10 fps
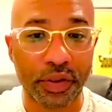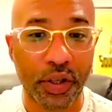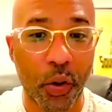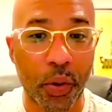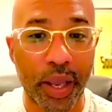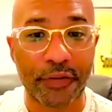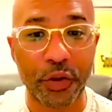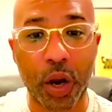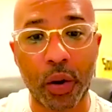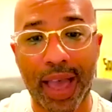So if you
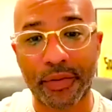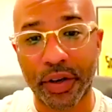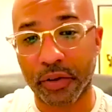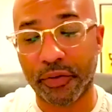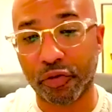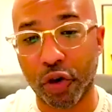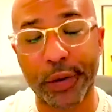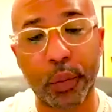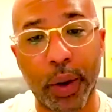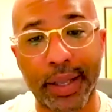don't have enough
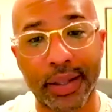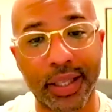runway,